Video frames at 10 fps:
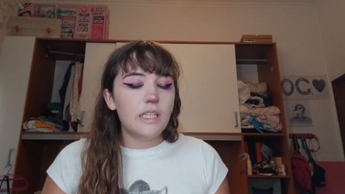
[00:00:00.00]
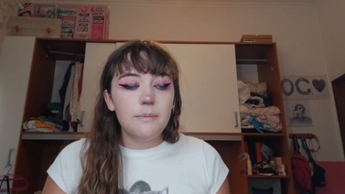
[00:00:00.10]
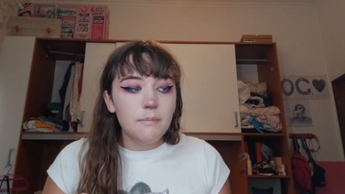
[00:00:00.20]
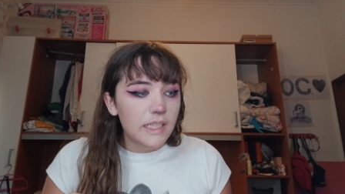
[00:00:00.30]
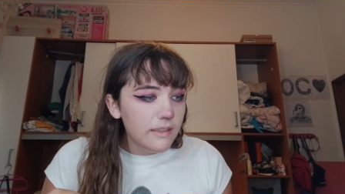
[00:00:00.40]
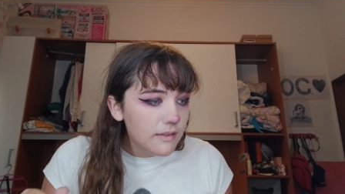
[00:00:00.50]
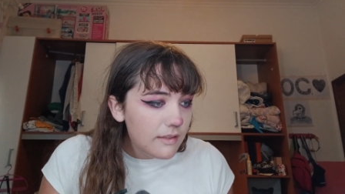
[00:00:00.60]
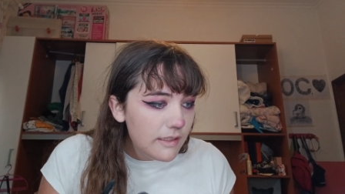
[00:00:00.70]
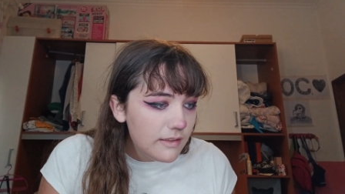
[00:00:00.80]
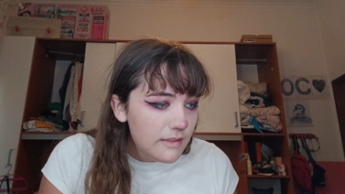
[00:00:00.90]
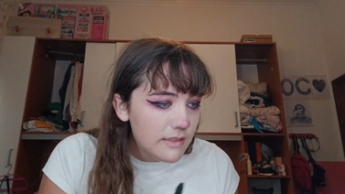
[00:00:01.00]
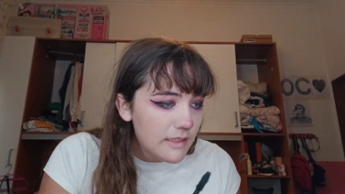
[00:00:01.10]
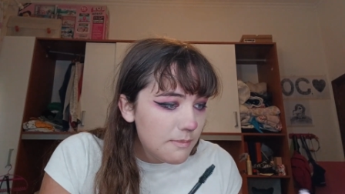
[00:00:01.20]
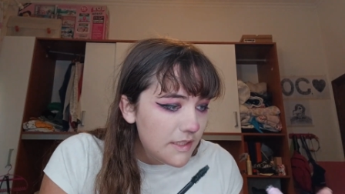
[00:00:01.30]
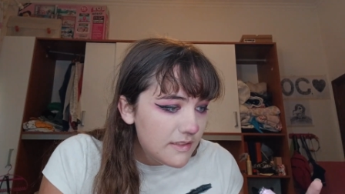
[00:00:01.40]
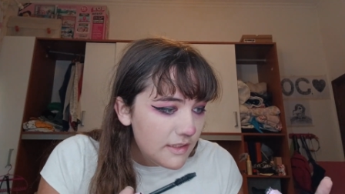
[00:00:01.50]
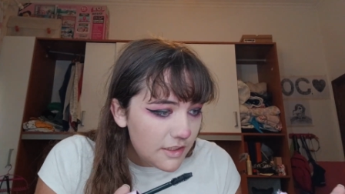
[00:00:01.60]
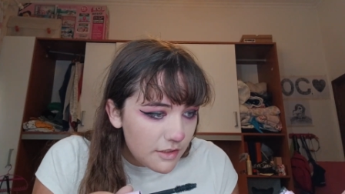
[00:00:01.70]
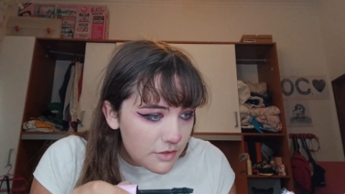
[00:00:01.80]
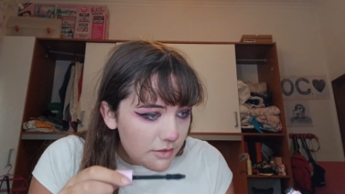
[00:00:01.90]
might take this as my
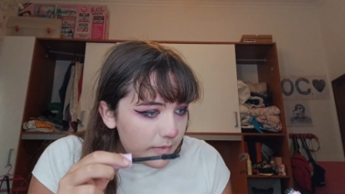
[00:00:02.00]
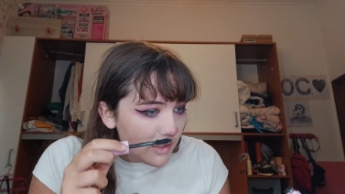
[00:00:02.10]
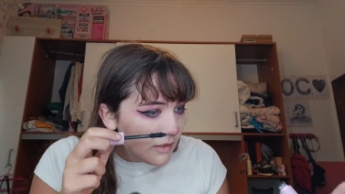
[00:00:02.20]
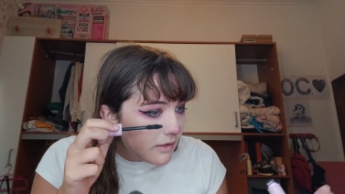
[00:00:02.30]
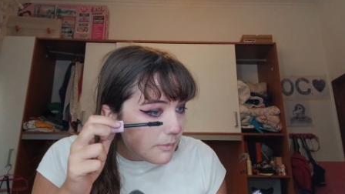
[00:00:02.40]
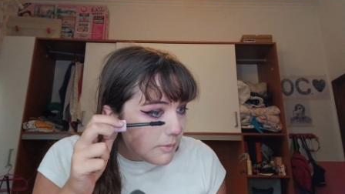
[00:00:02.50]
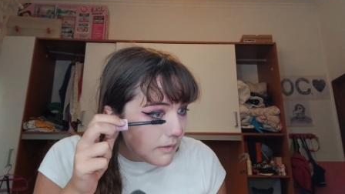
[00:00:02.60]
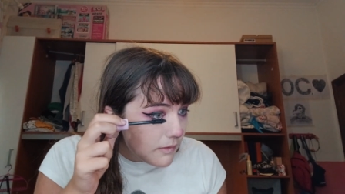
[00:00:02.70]
signature makeup.